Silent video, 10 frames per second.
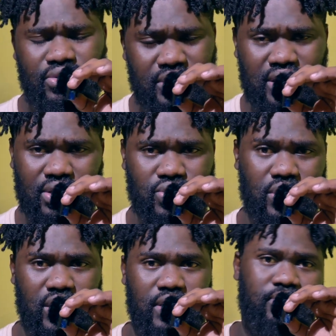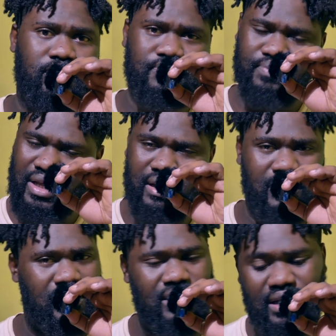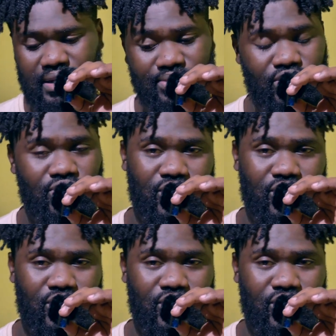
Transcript: Reach out to him and let him know